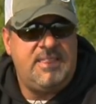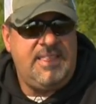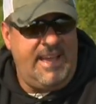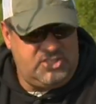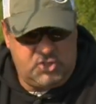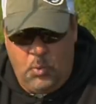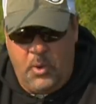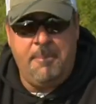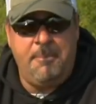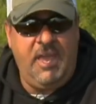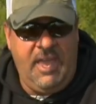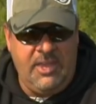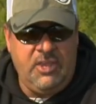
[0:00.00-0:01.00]
that
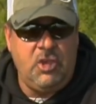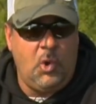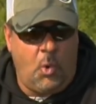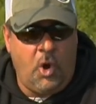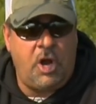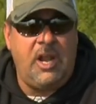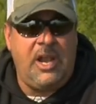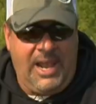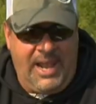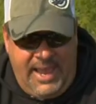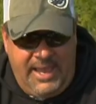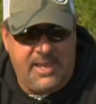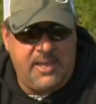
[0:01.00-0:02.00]
swim in your
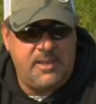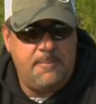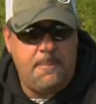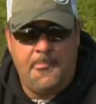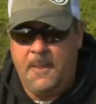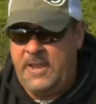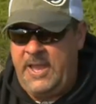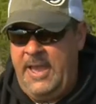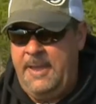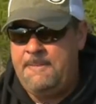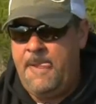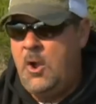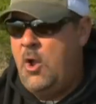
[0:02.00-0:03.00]
lake, okay?